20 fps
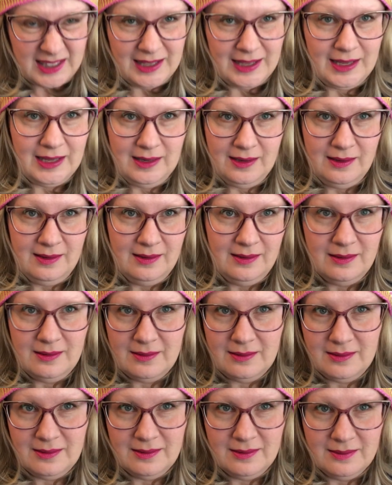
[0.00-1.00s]
and
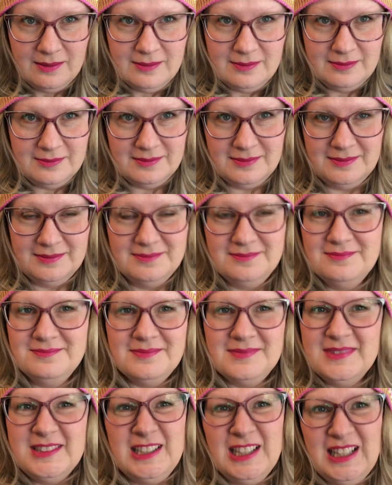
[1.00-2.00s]

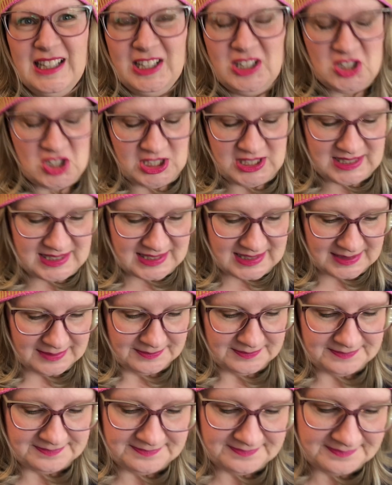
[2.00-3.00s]
delicious.
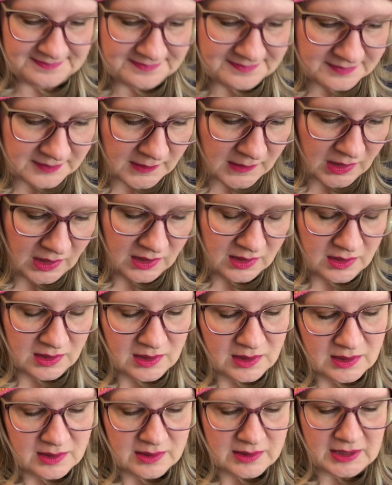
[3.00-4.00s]

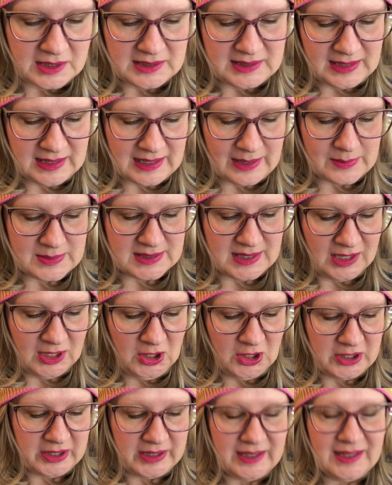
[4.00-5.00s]
You'd think I was
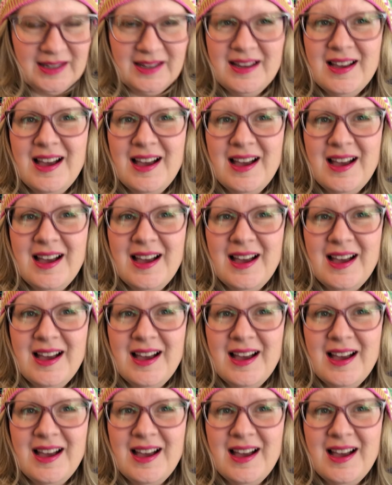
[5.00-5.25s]
hungry.